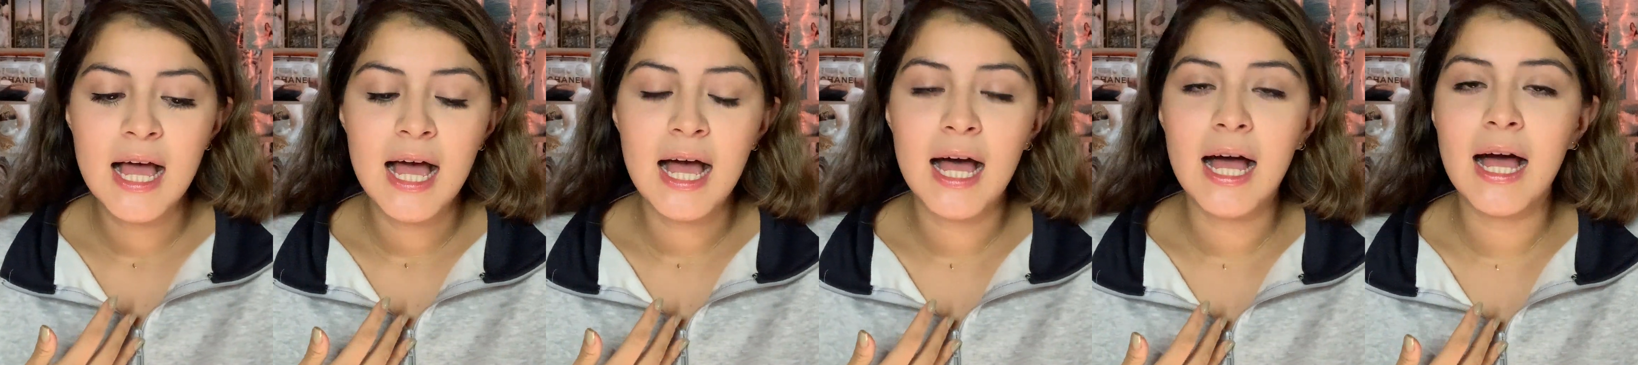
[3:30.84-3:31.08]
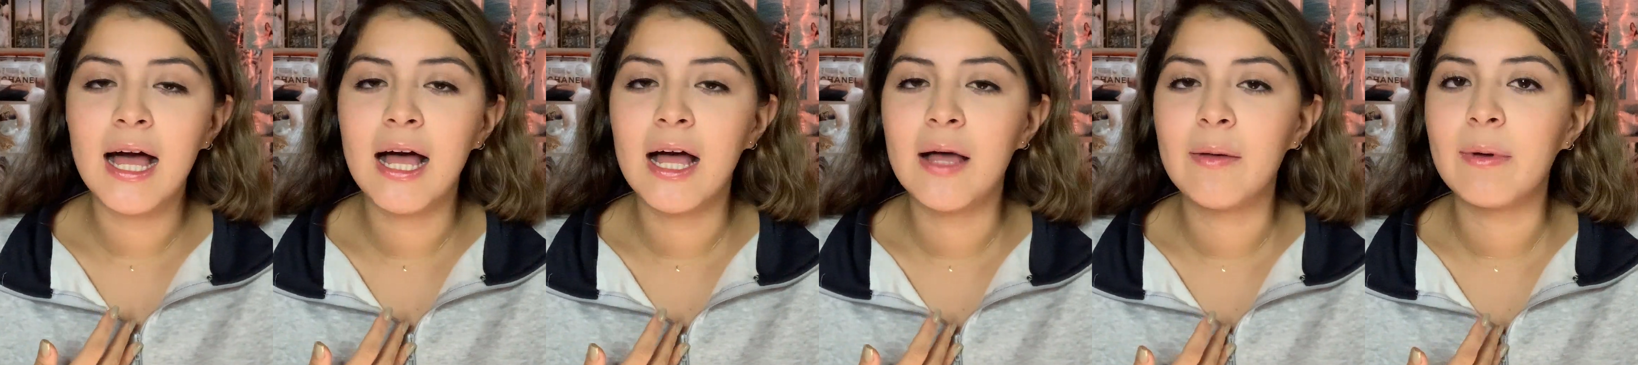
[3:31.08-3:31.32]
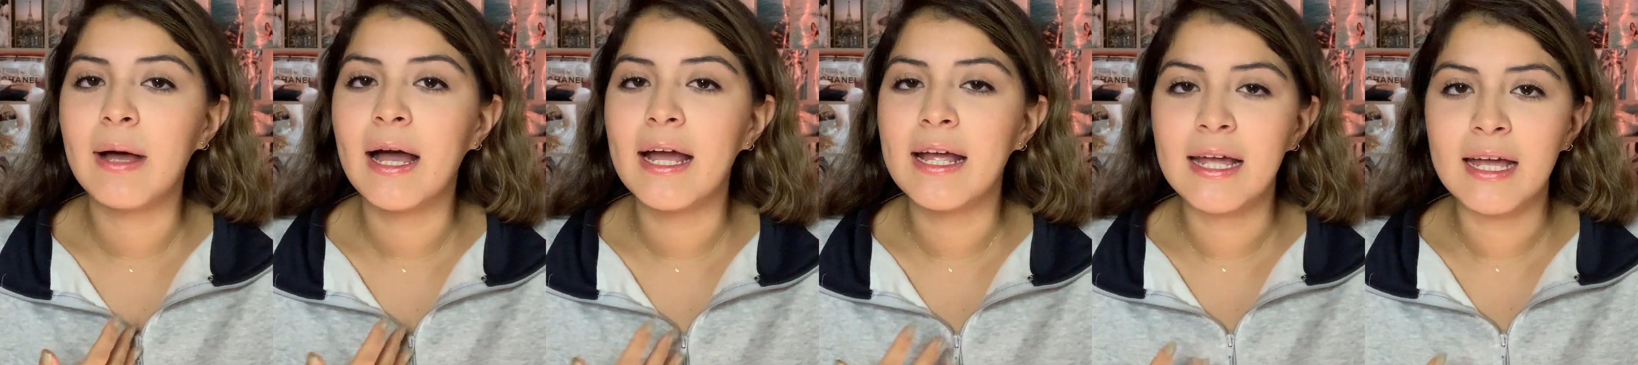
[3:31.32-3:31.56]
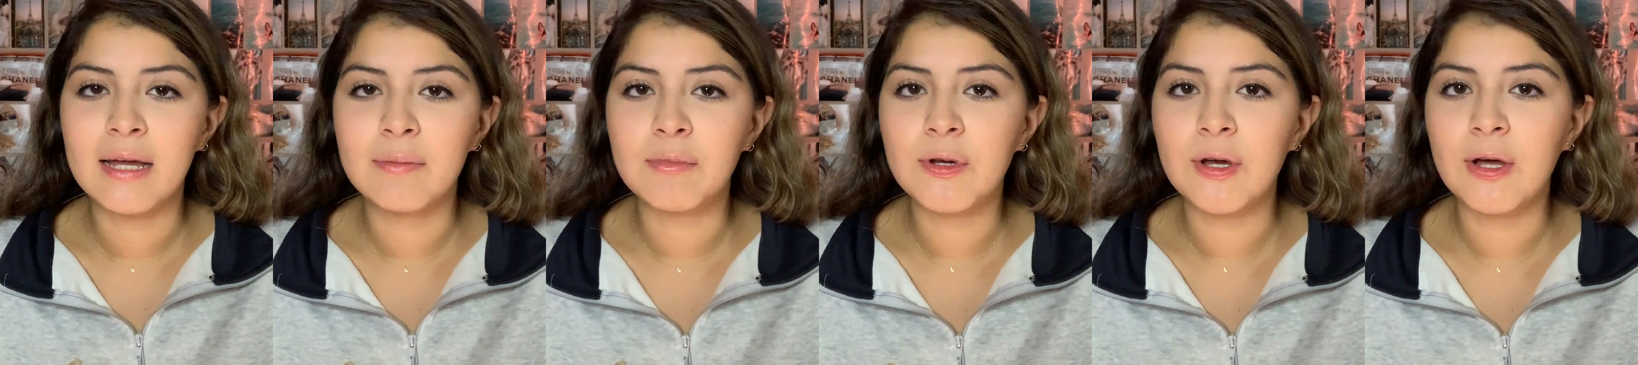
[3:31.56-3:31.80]
I
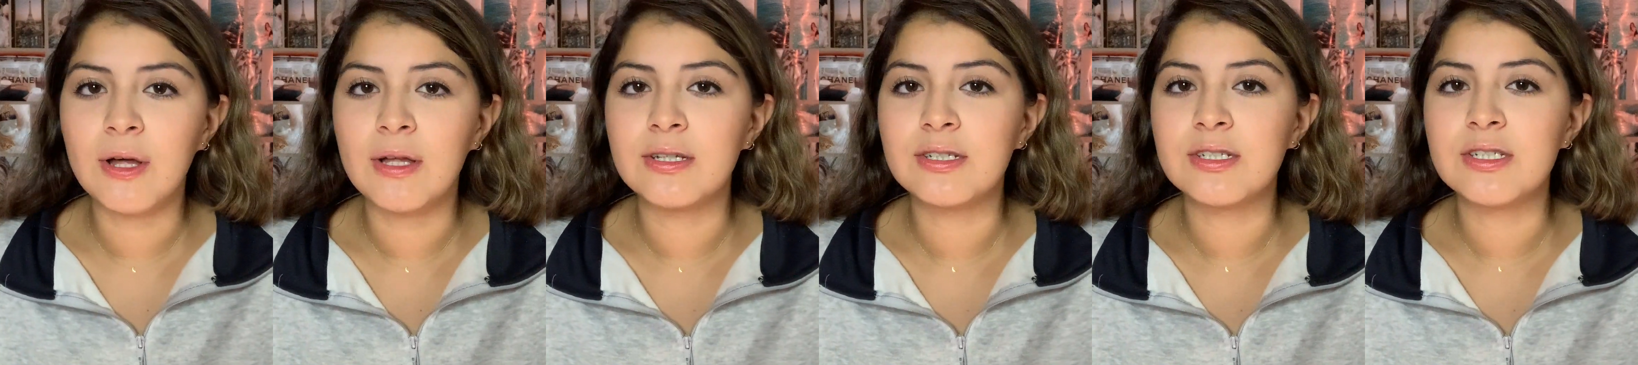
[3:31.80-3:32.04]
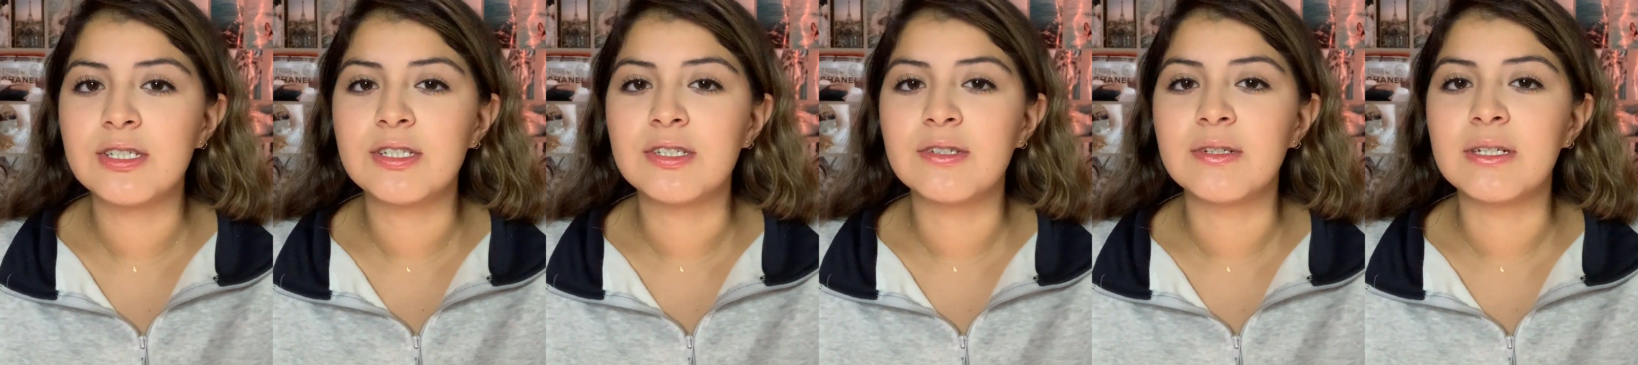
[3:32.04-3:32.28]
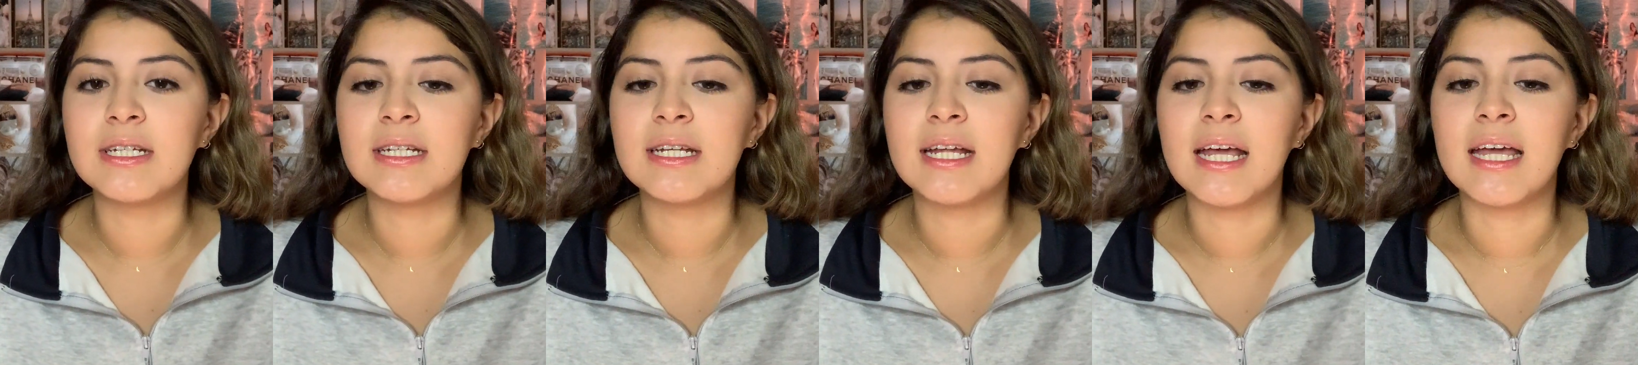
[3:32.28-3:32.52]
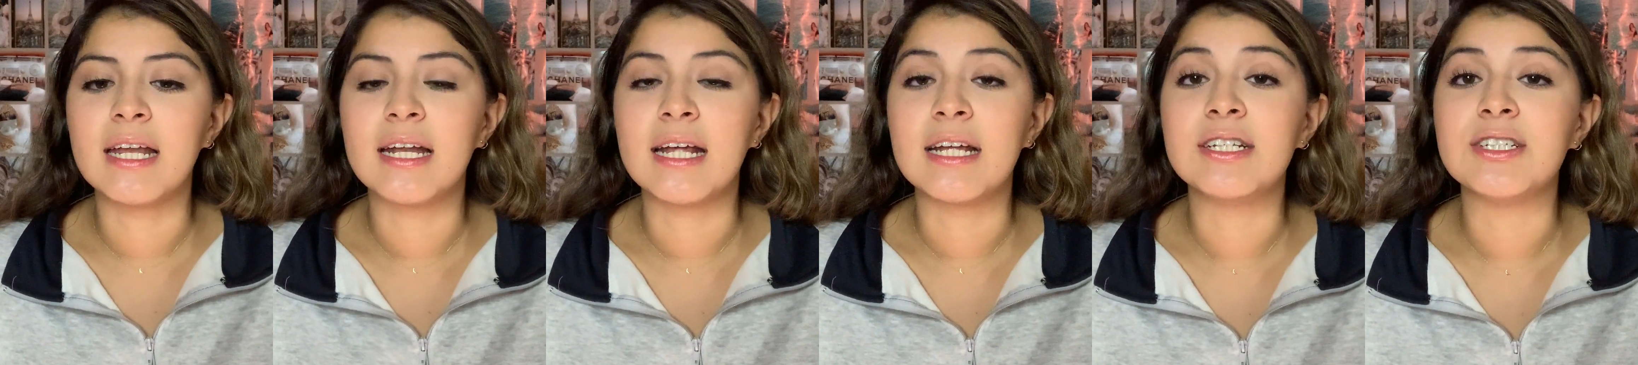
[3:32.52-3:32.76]
am a college student
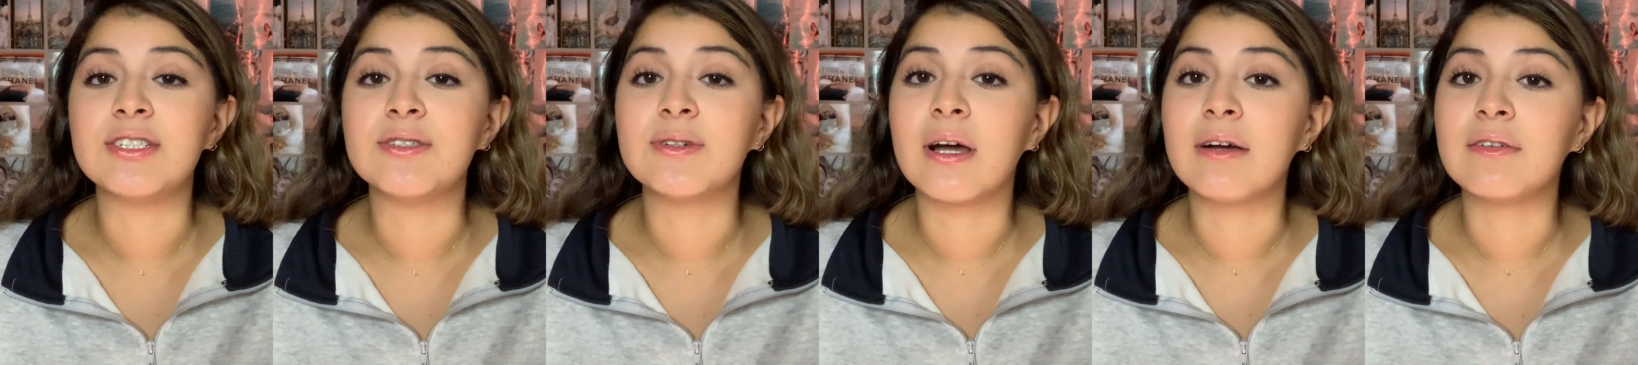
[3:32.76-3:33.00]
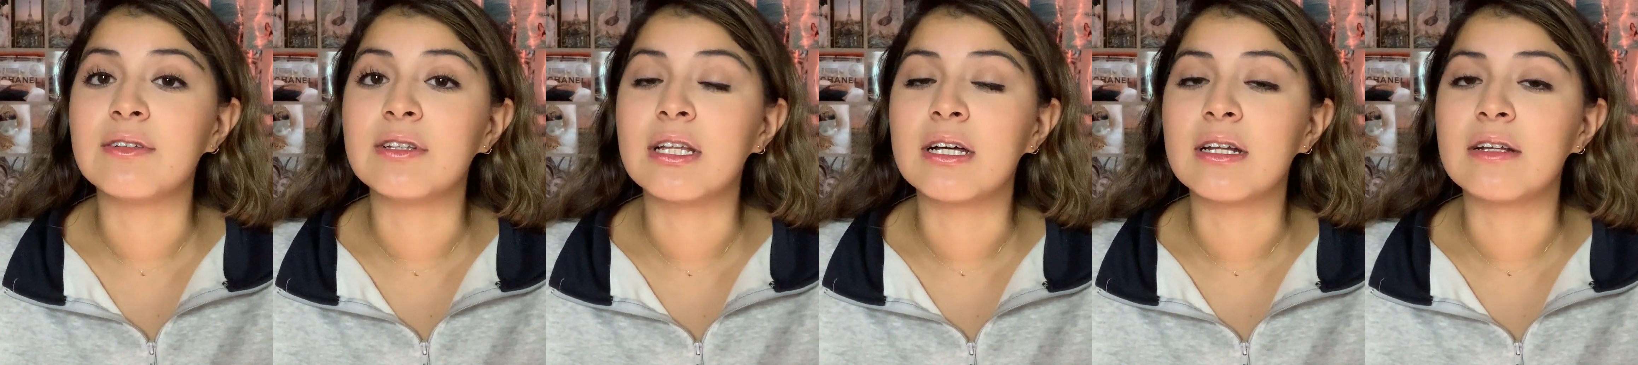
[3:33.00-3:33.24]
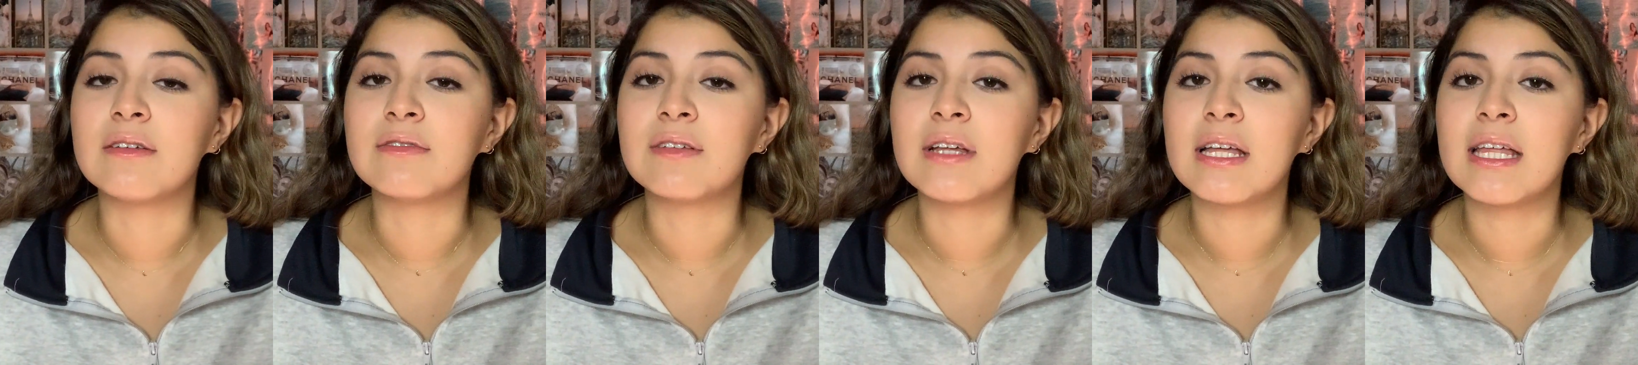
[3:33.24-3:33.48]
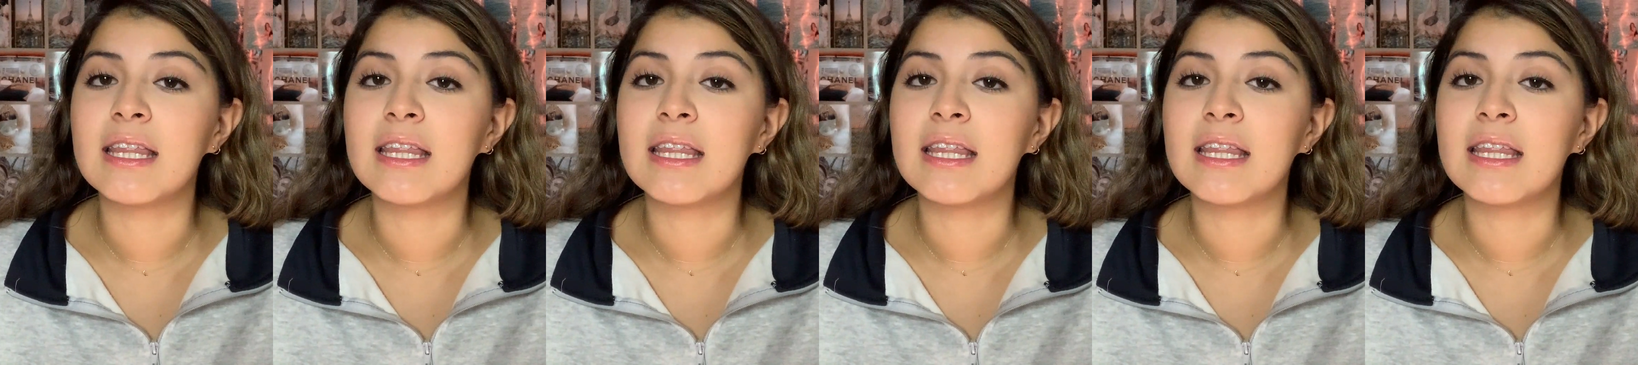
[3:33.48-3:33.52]
and I do have a lot of